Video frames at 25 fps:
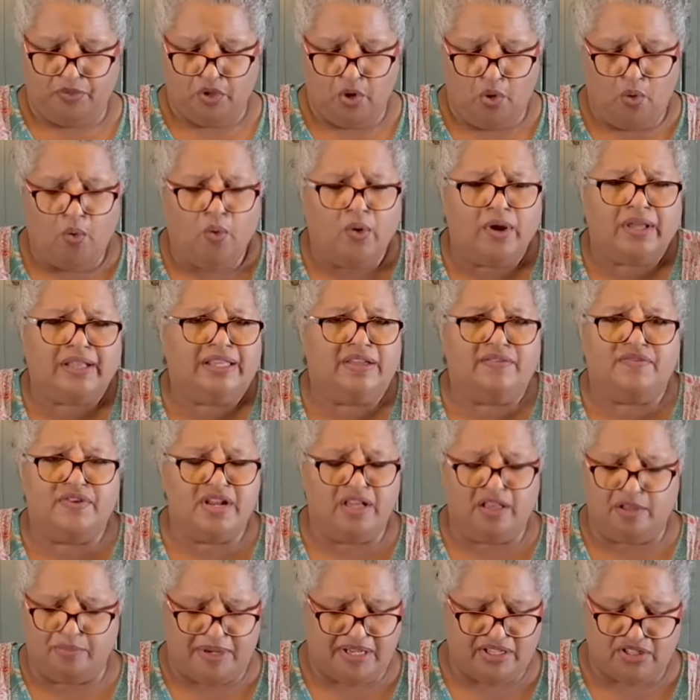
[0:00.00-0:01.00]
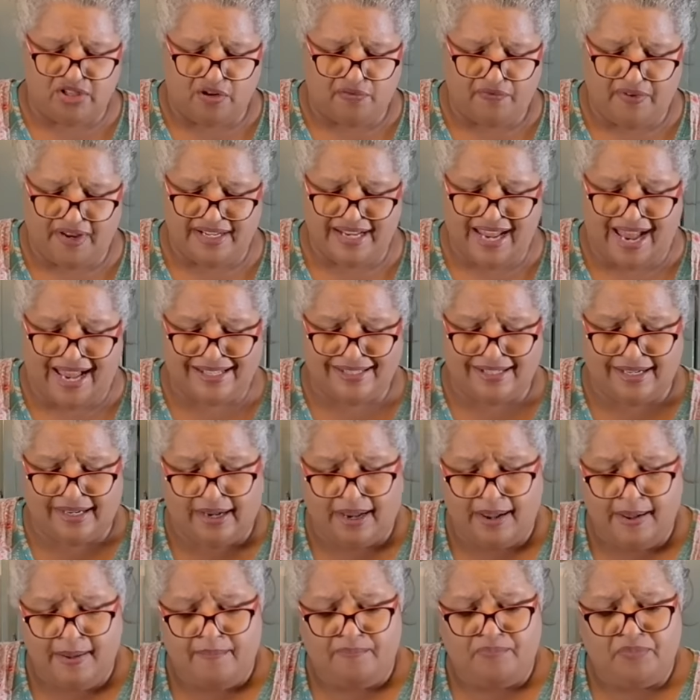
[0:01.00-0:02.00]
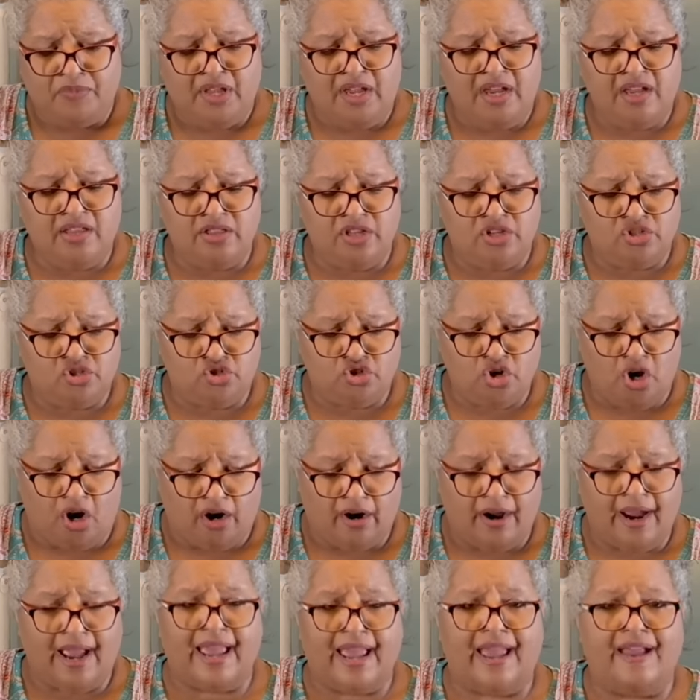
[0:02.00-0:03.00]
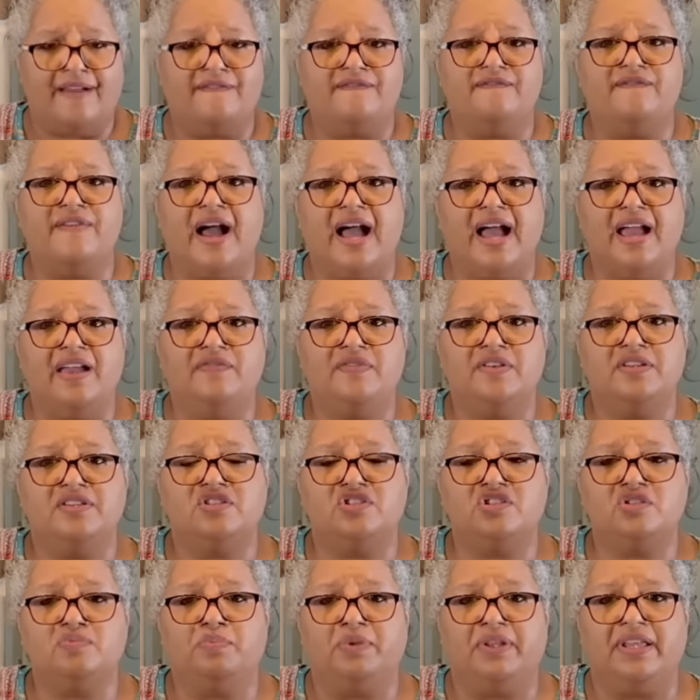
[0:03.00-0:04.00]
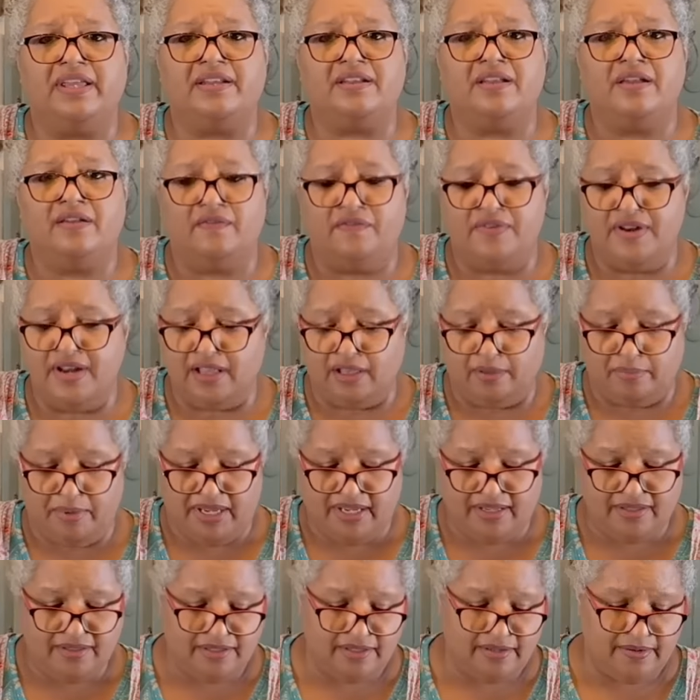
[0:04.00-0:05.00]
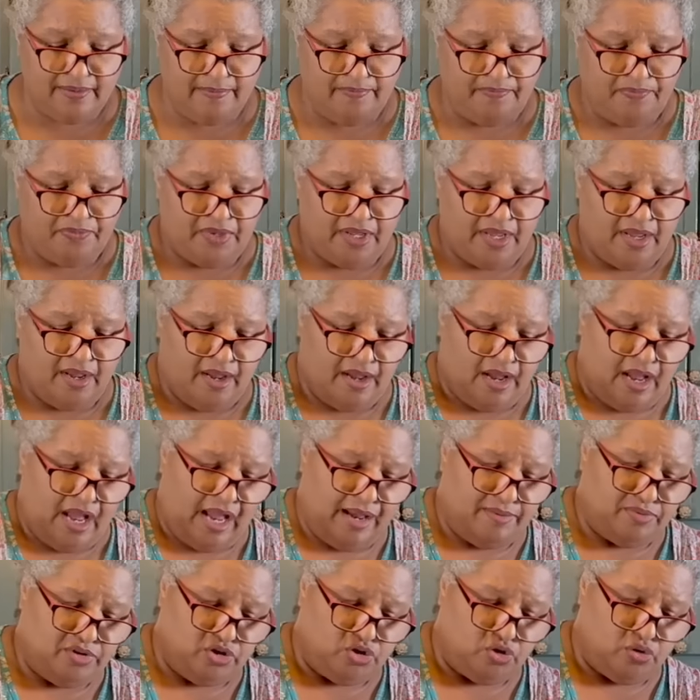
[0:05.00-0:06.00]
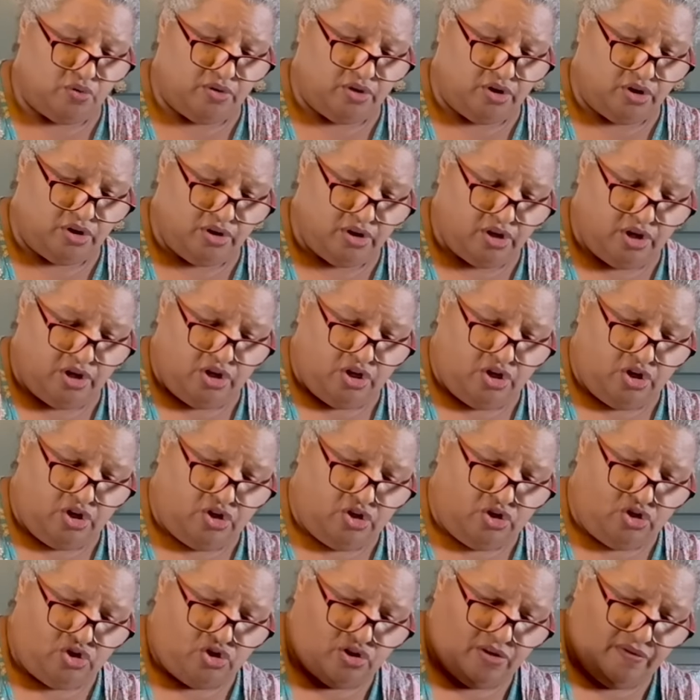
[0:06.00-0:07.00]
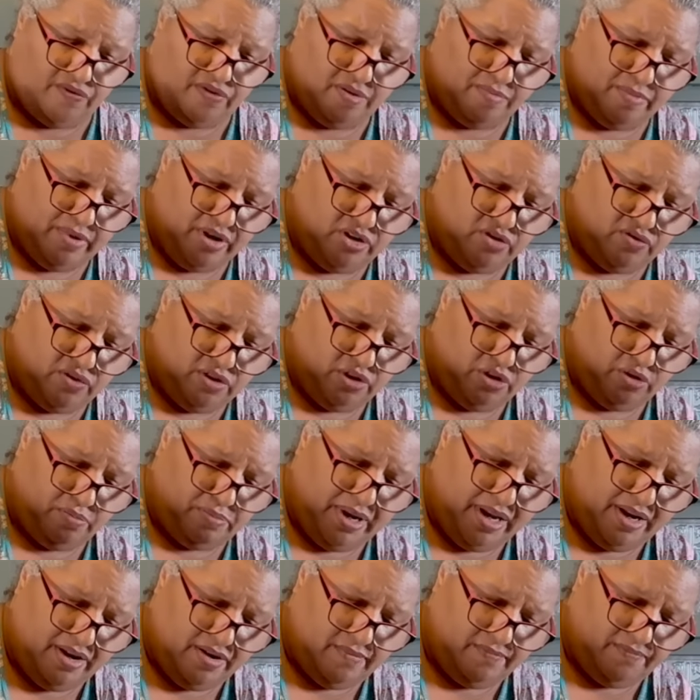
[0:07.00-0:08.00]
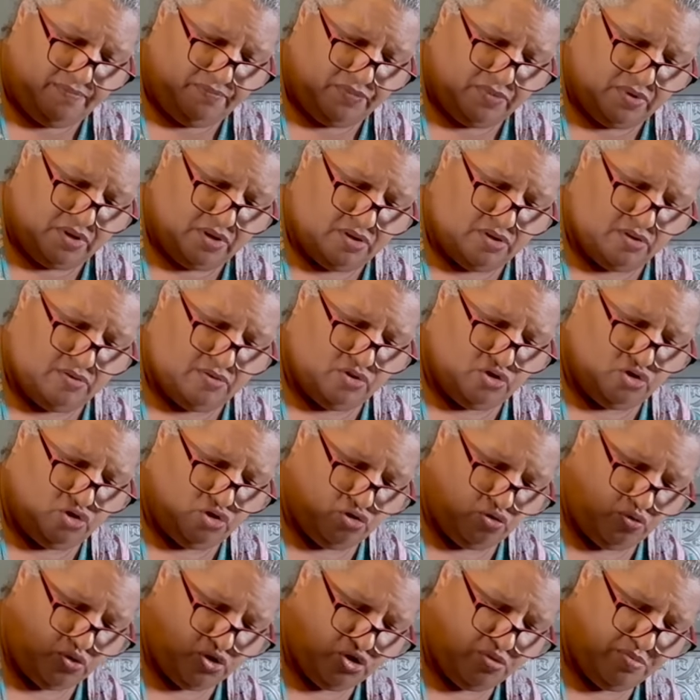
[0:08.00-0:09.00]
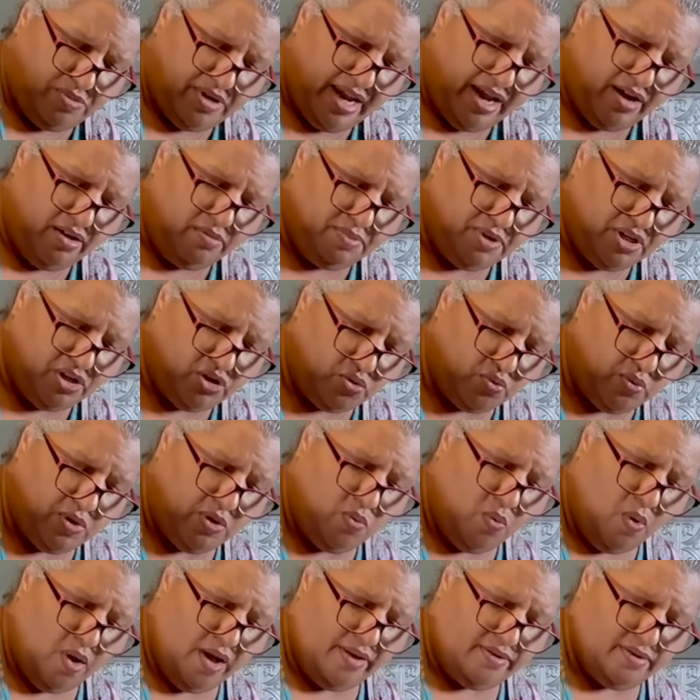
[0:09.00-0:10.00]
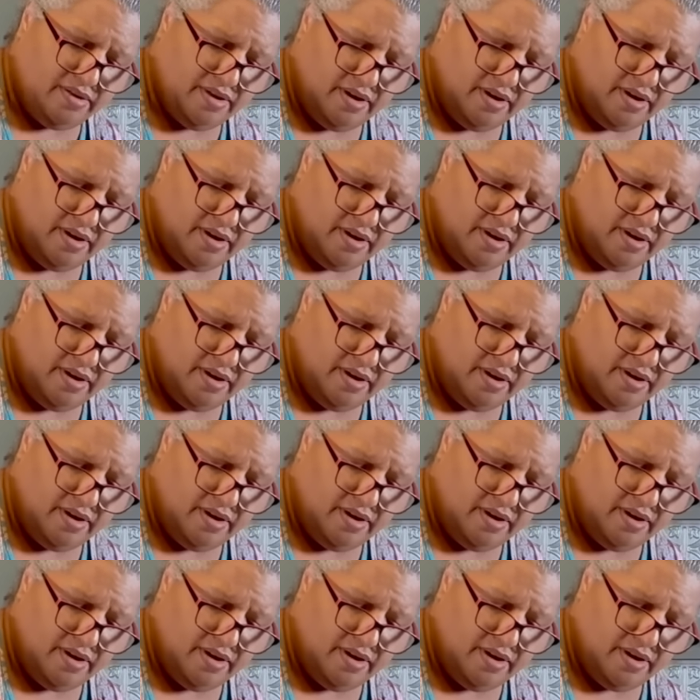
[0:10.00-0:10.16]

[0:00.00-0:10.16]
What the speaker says: oily vanilla beans. They're fantastic. In this jar, I have 5 split vanilla beans. I'm just going to shove them under a little bit, squish them down, because we want